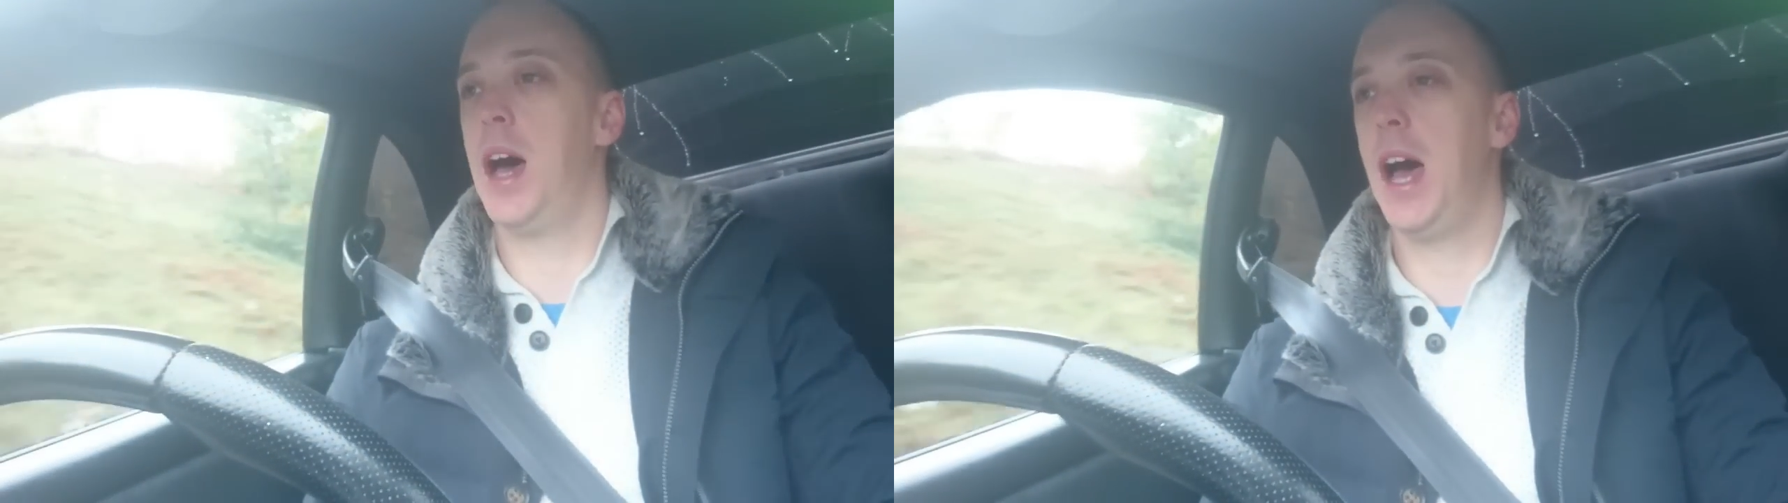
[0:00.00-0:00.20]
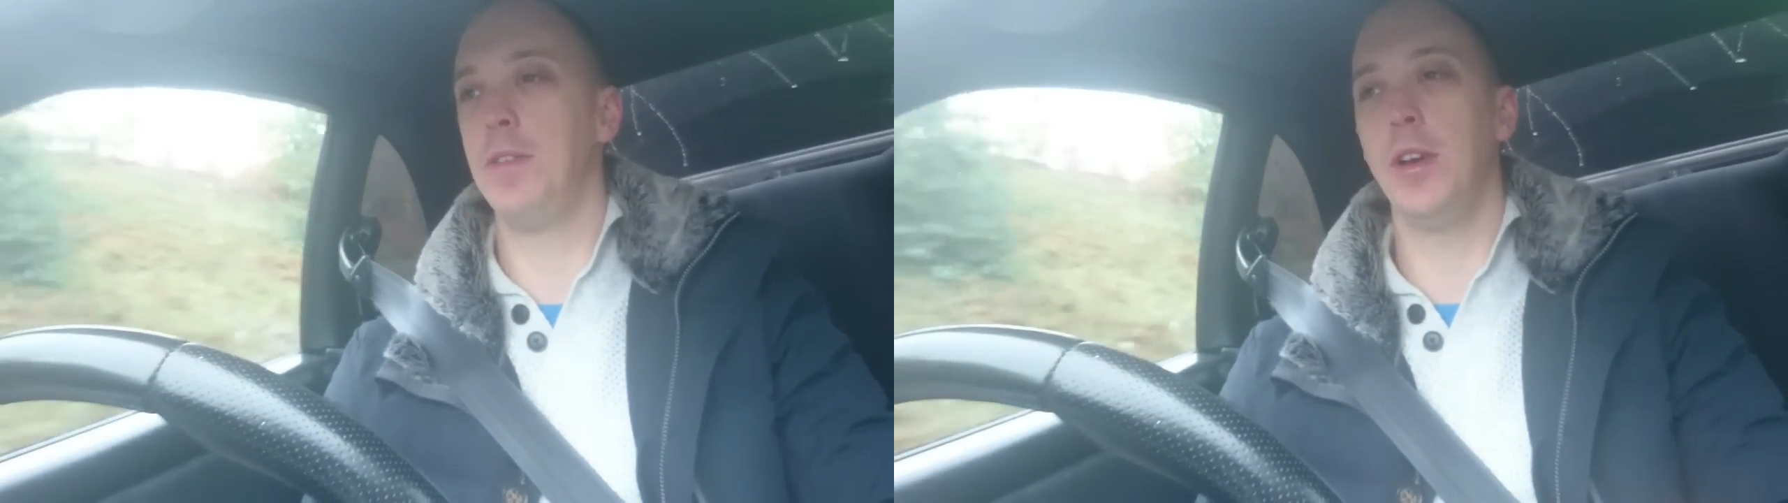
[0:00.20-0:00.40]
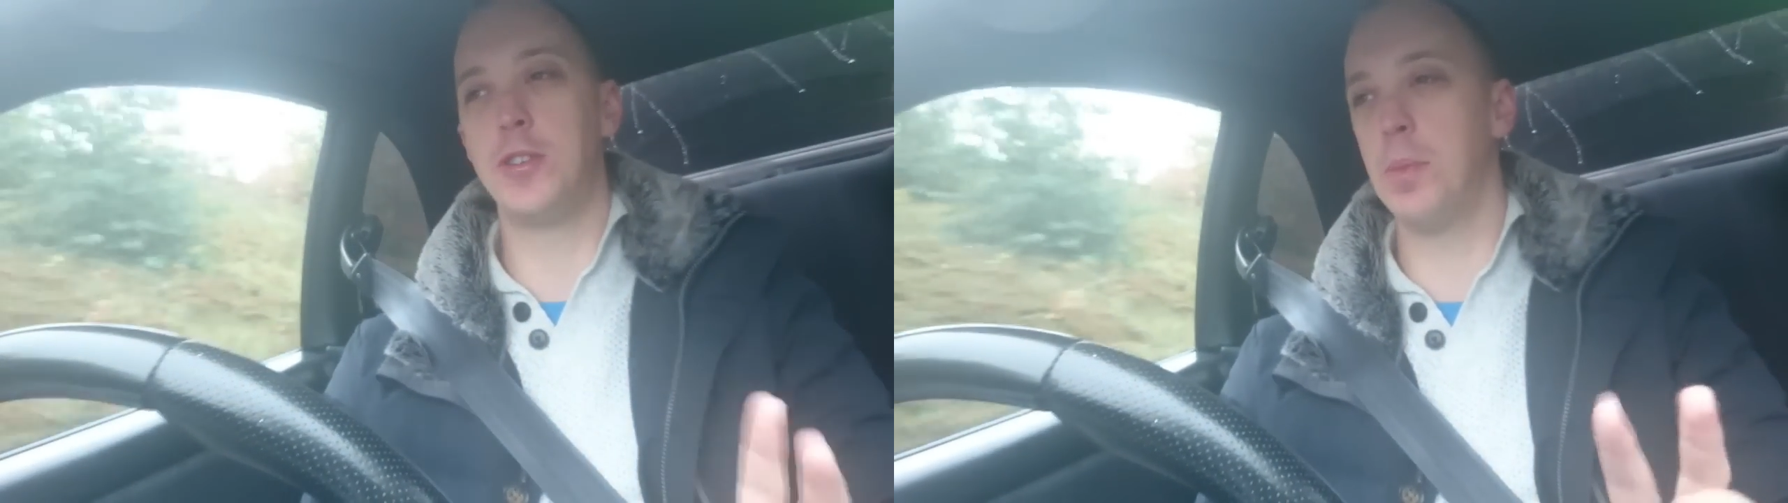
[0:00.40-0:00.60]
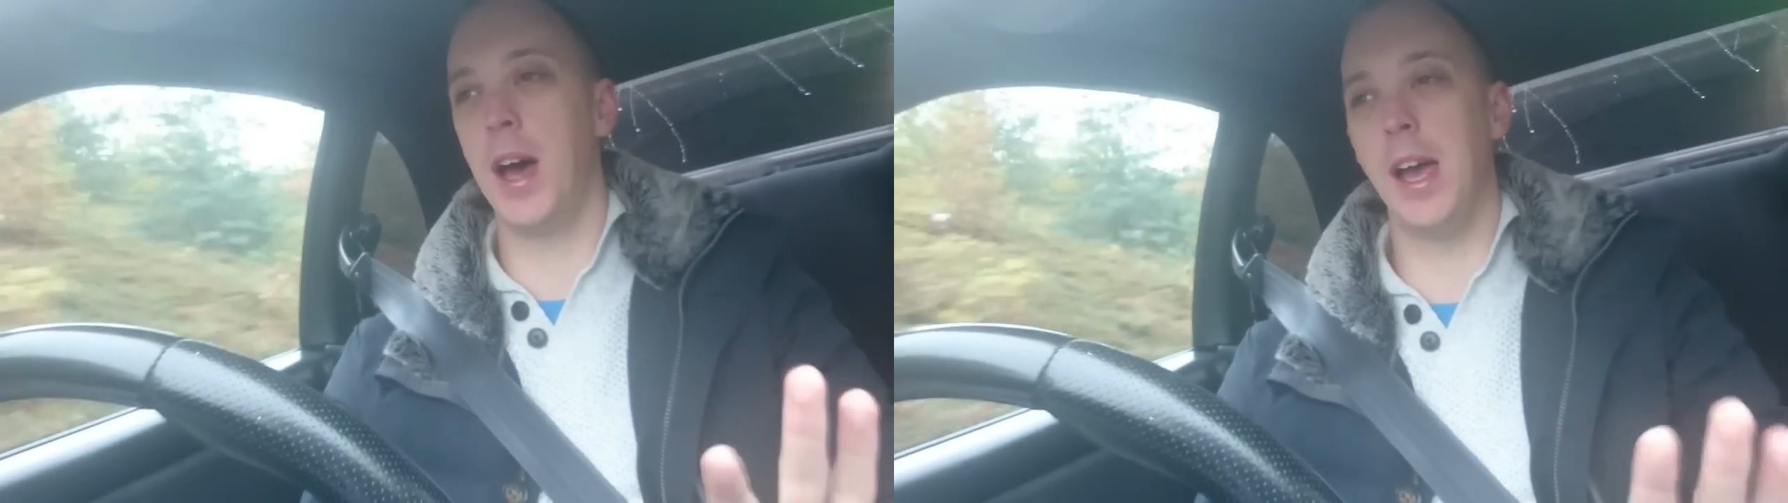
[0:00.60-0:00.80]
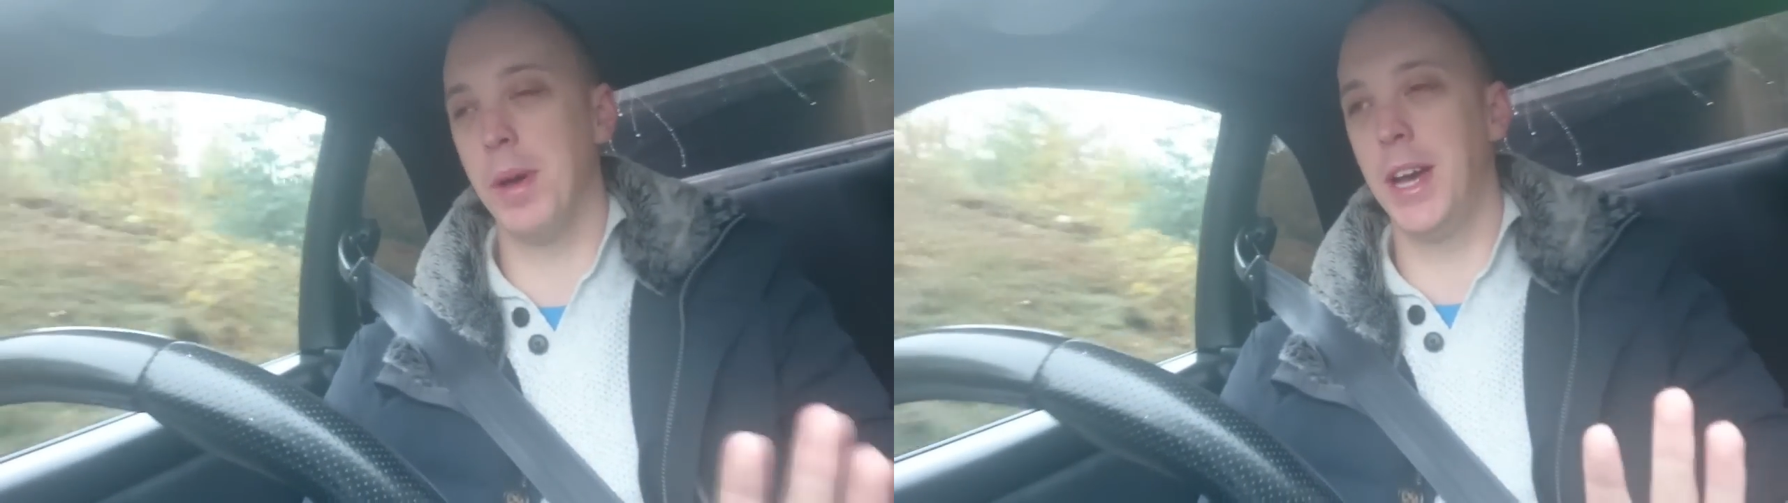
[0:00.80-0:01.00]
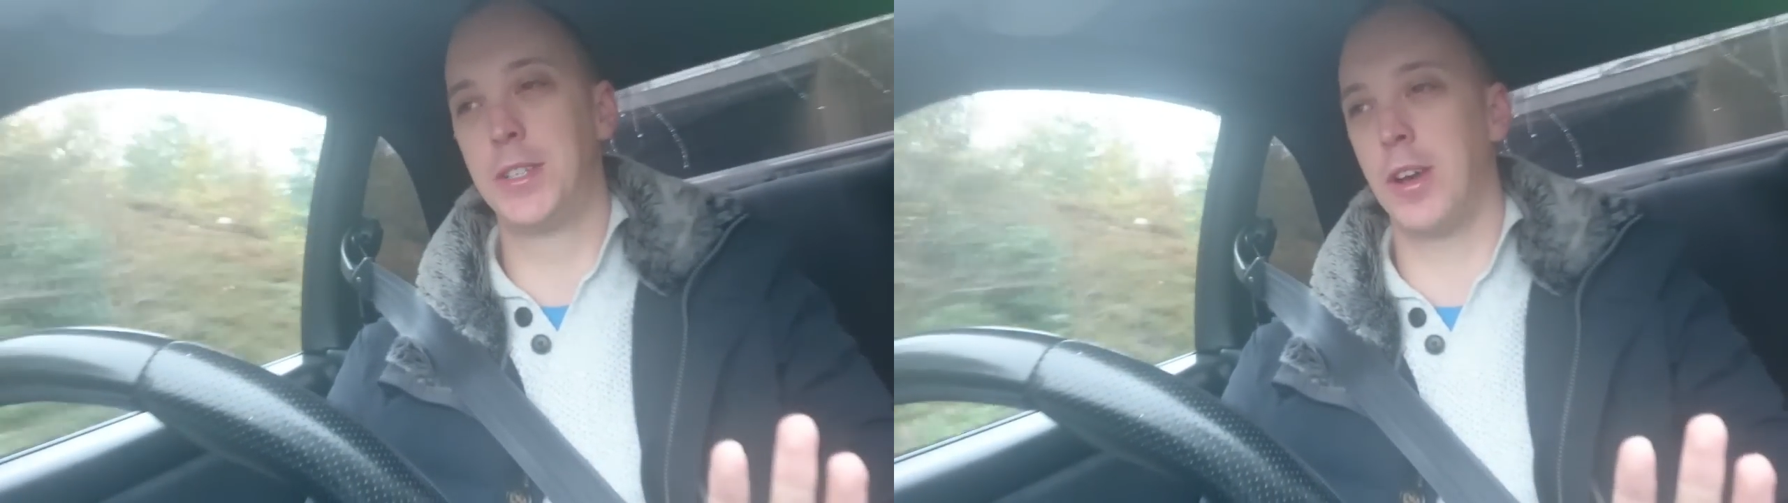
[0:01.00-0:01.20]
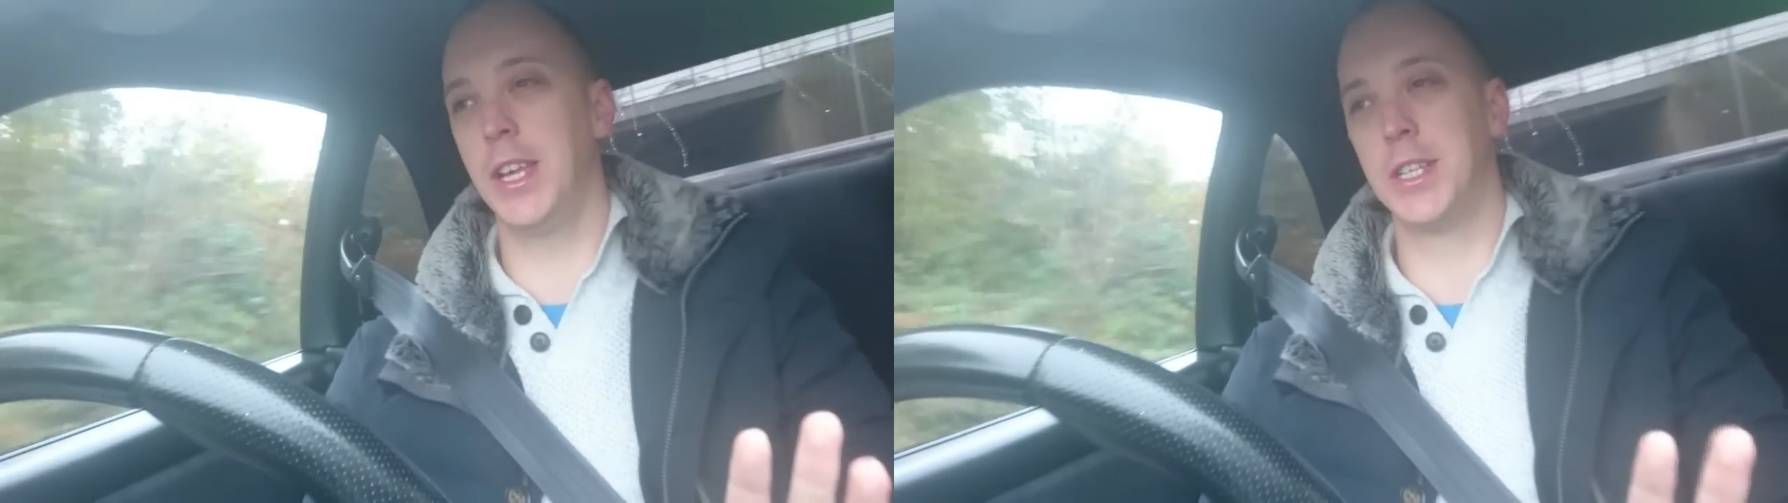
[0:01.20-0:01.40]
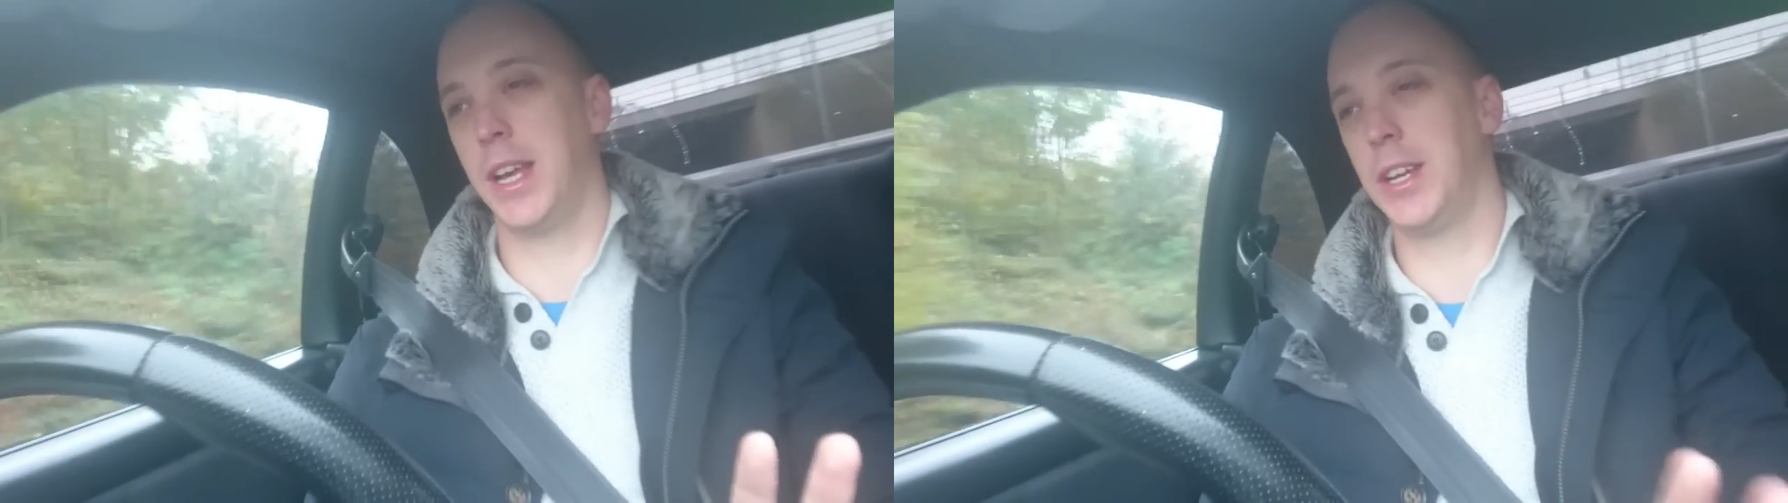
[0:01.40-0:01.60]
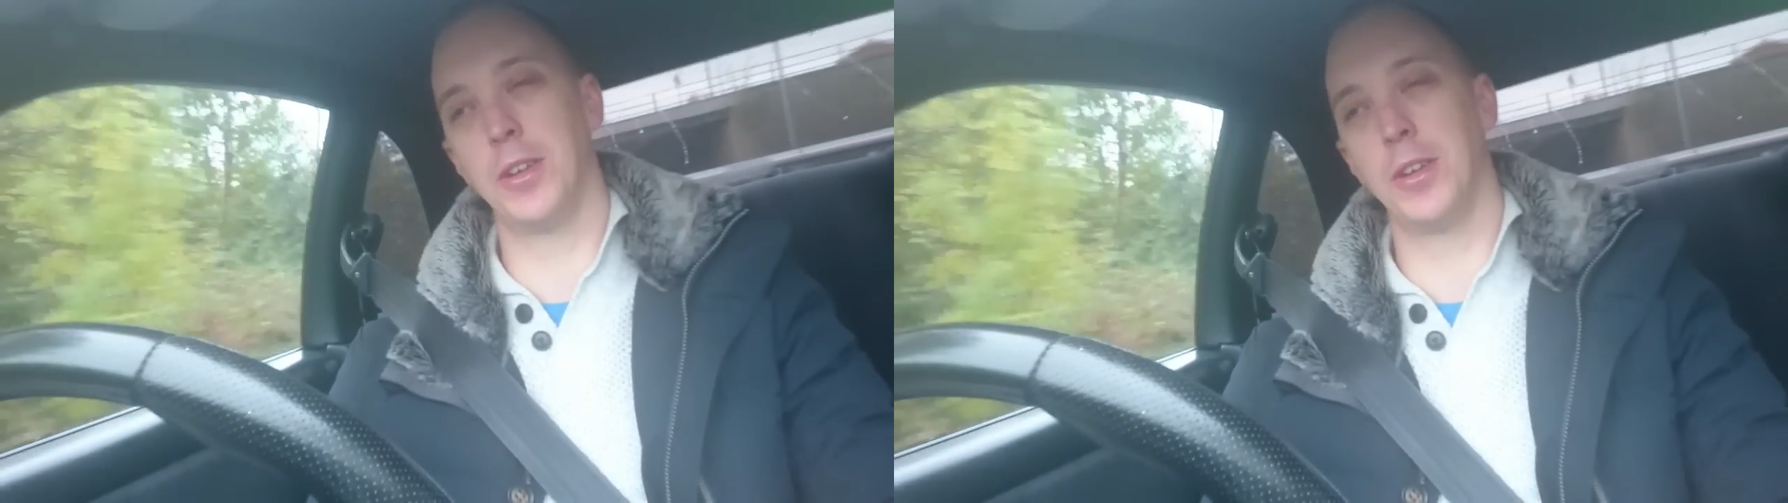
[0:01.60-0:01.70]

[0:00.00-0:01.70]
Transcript: I've noticed that mine's got this like